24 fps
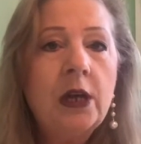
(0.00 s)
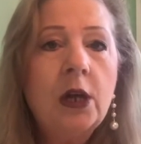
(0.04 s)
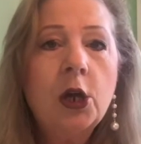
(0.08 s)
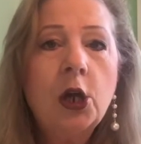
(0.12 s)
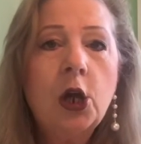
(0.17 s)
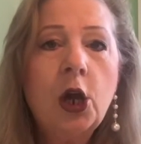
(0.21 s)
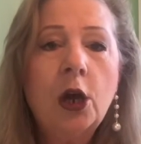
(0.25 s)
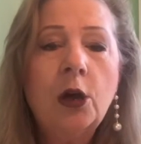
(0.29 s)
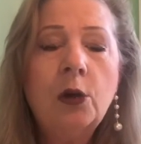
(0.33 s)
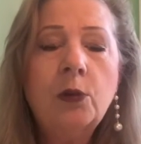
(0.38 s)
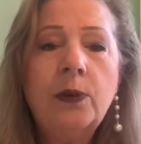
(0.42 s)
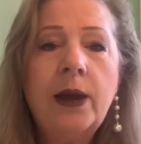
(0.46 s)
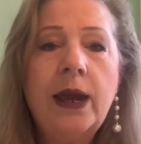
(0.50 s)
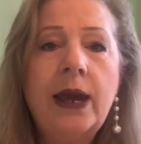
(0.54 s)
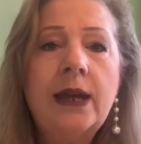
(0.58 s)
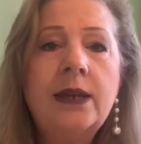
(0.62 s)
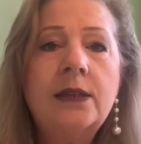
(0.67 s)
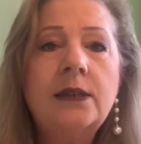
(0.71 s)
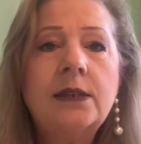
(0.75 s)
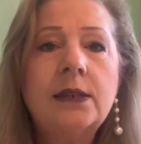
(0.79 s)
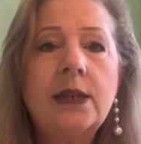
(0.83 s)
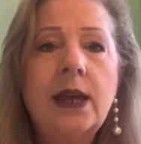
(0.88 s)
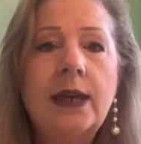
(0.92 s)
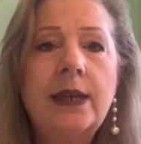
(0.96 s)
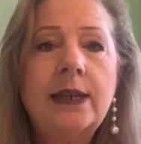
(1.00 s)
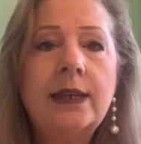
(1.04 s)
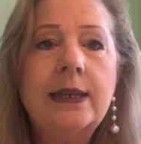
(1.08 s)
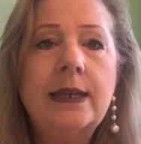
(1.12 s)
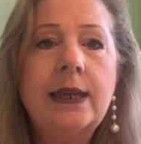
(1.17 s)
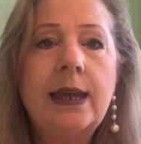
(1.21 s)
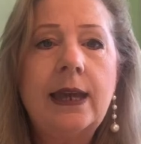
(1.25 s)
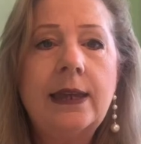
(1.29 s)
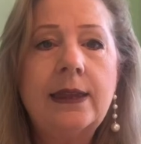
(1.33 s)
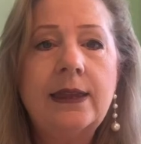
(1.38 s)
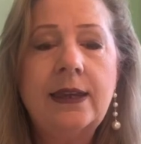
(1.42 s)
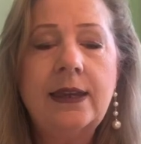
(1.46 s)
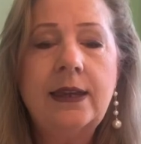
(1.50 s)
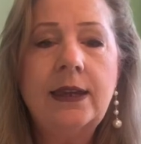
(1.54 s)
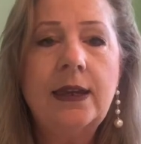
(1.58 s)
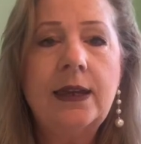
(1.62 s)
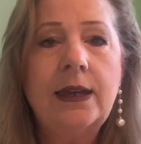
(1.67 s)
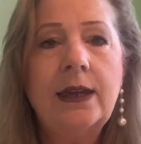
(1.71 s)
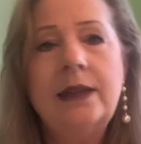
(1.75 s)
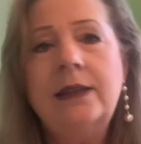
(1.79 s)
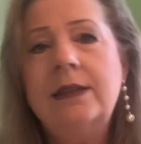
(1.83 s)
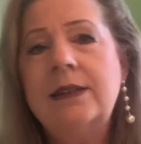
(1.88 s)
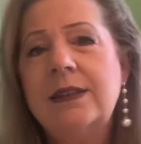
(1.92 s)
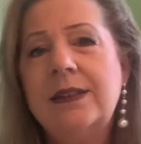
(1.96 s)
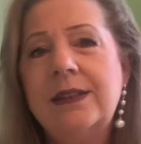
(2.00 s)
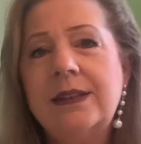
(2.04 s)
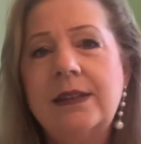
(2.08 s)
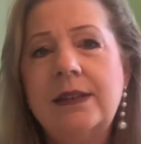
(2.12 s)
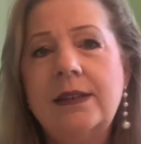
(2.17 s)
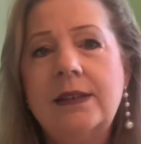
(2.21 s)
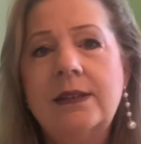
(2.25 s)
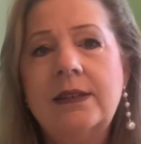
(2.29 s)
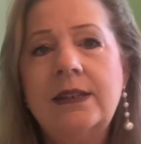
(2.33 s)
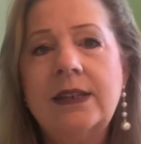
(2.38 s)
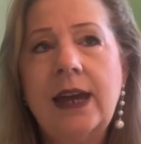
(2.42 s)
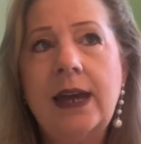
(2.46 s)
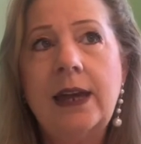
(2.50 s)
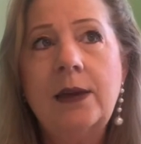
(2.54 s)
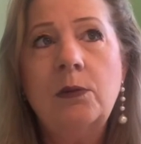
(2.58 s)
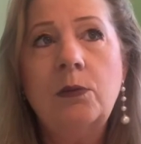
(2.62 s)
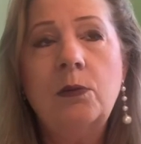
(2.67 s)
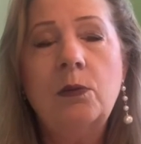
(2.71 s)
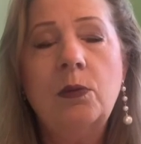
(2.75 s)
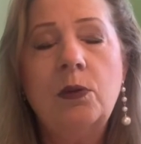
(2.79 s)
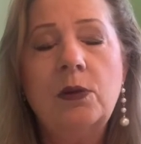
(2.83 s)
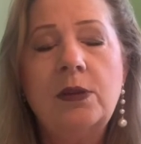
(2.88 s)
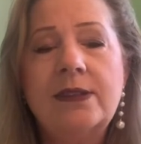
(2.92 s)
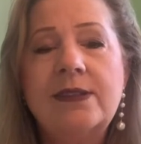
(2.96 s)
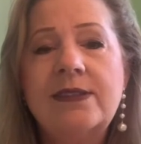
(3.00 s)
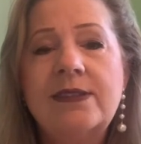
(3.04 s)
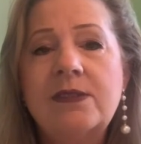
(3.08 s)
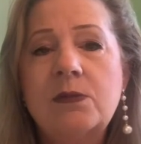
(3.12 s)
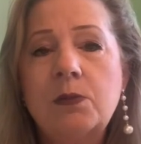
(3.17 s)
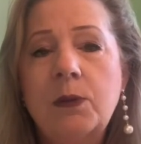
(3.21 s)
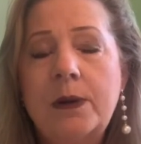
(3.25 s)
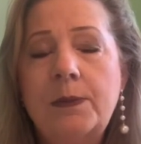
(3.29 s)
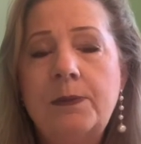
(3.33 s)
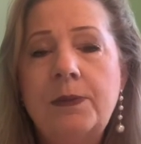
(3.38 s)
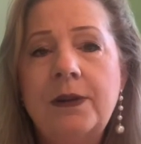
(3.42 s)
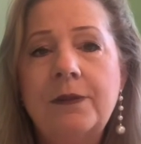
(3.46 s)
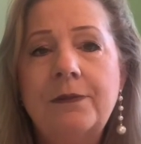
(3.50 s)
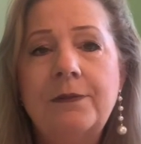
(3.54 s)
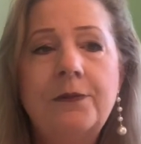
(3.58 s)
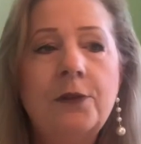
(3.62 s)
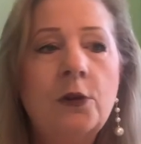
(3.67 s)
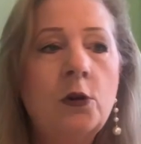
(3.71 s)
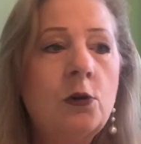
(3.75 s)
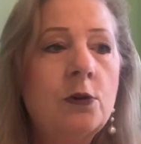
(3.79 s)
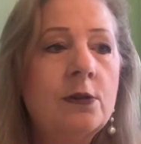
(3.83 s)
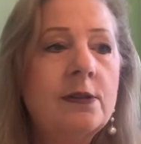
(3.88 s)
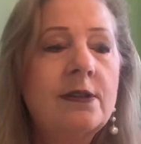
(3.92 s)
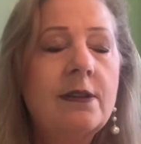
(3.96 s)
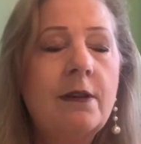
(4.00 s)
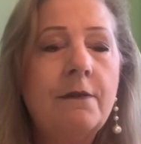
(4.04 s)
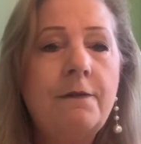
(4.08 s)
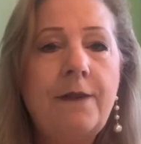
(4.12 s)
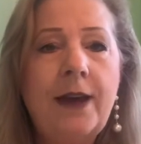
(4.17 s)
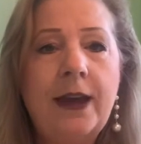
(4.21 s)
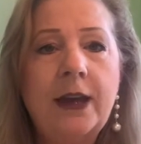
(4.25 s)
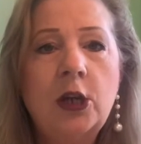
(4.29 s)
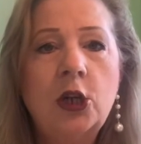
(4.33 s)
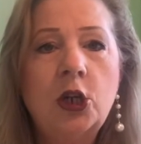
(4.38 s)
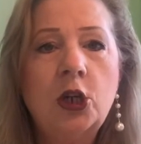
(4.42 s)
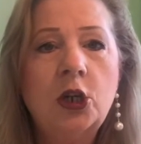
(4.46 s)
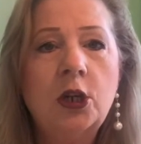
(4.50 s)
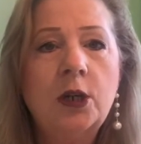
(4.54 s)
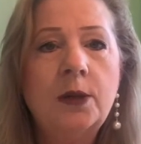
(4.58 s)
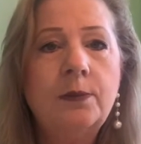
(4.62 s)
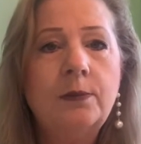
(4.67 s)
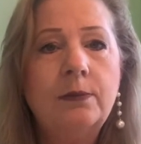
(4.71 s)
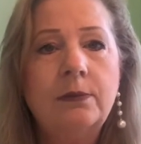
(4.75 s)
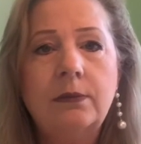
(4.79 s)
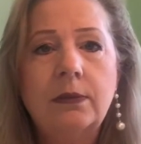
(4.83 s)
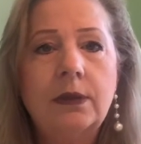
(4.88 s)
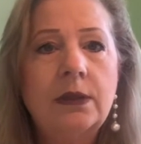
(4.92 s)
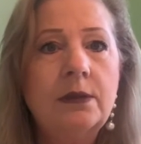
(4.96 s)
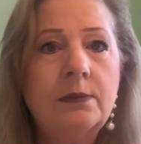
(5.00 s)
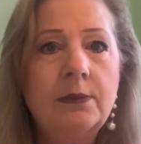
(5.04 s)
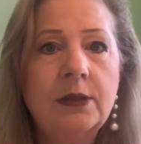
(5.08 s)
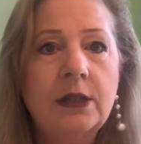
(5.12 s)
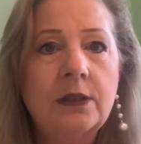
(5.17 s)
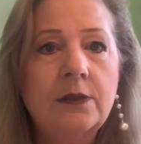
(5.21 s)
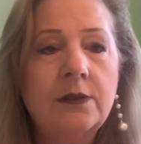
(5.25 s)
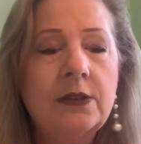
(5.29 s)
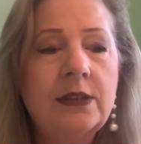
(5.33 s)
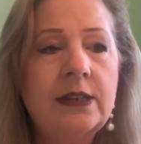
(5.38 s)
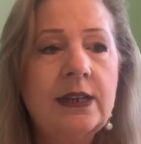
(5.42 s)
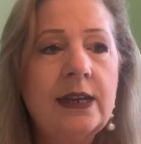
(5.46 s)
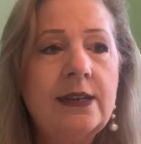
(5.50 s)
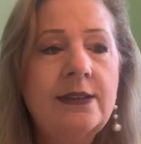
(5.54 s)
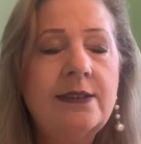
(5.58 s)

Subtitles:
go around, and at the end of the day is sweep your floors, vacuum in the middle of the day.